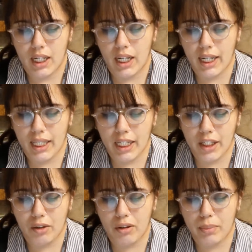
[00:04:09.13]
I
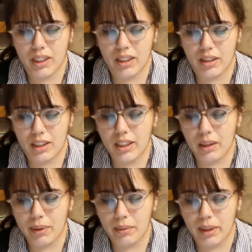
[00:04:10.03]
think you won't
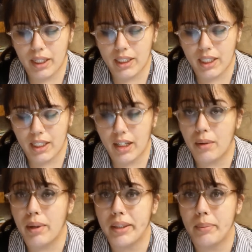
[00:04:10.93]
misunderstand me when I say that I
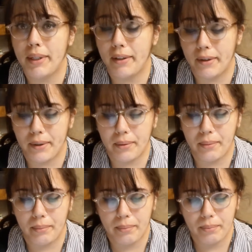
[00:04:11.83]
want to be alone.